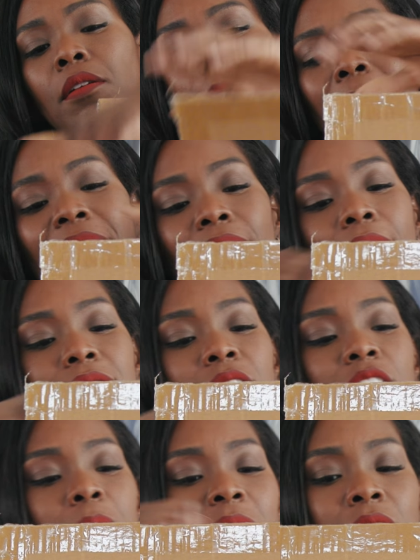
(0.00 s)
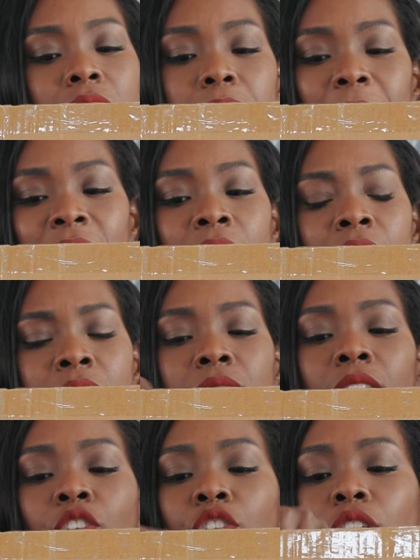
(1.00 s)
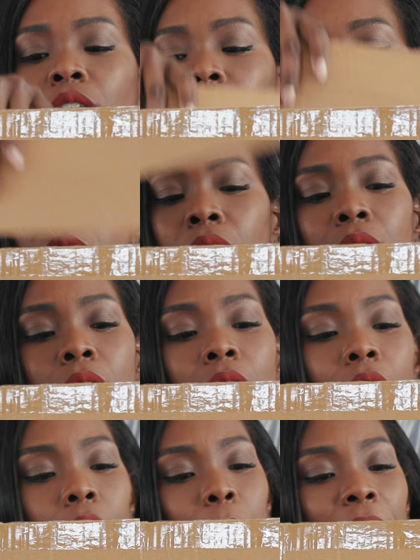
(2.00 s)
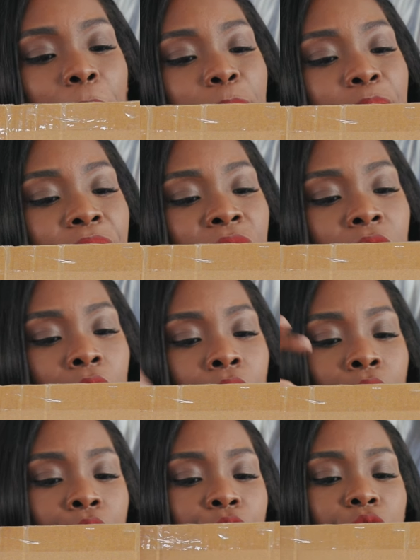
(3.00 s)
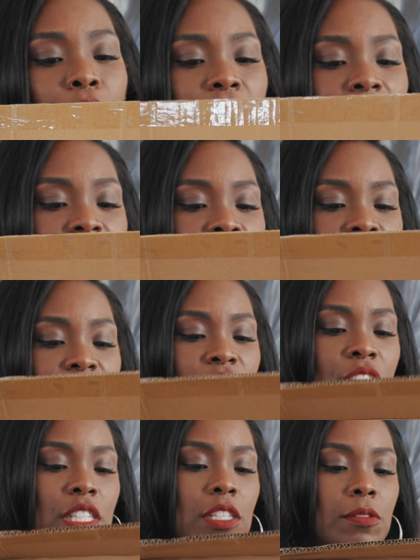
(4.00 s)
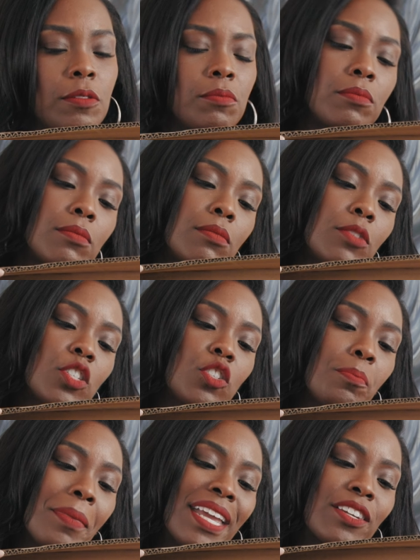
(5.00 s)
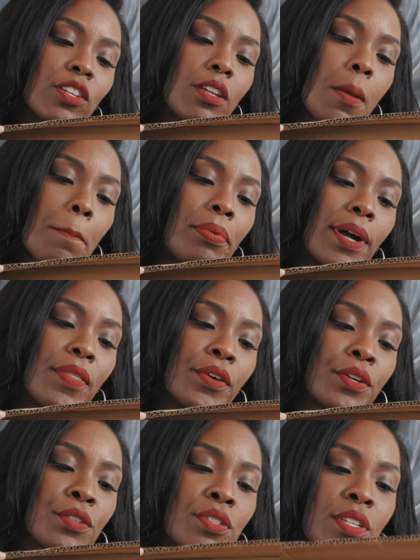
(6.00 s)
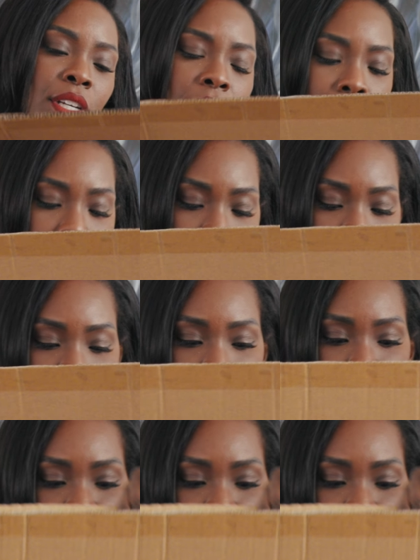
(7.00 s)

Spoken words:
my knives need to be displayed in such a way. So this is the Schmidt Brothers Cutlery